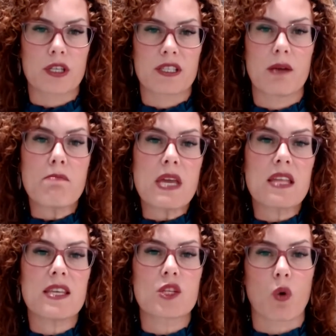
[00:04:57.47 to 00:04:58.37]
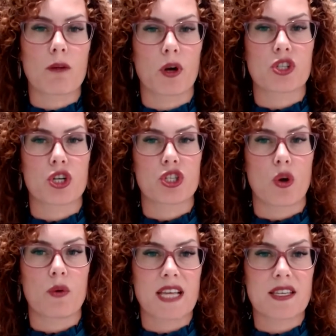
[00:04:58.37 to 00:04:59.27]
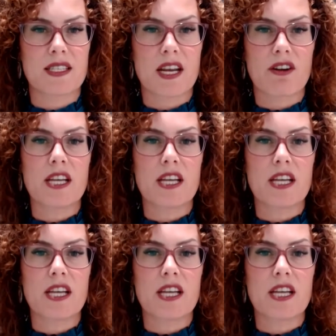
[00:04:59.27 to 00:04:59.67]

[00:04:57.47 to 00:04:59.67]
To me, these workbooks are so necessary